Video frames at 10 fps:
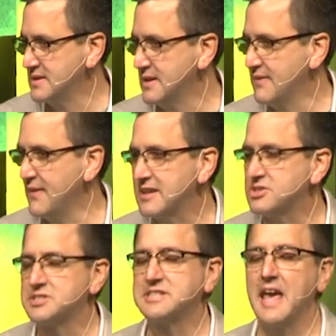If I could
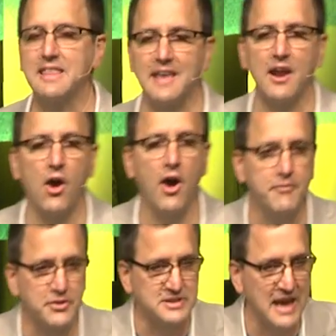just take that off
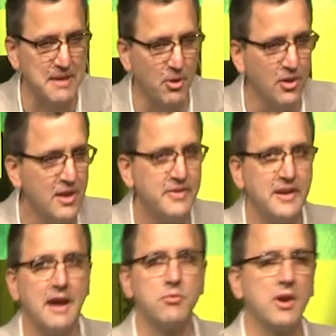the table, then
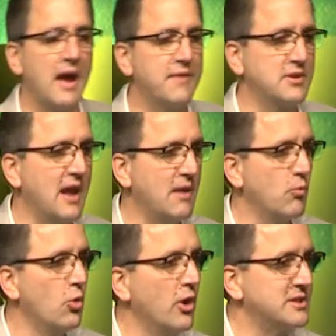I would have to not
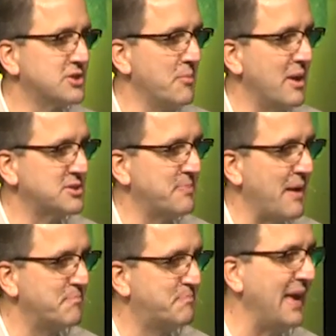worry so much
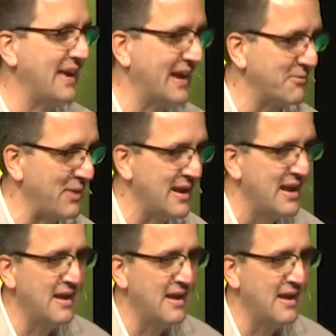about being it, right?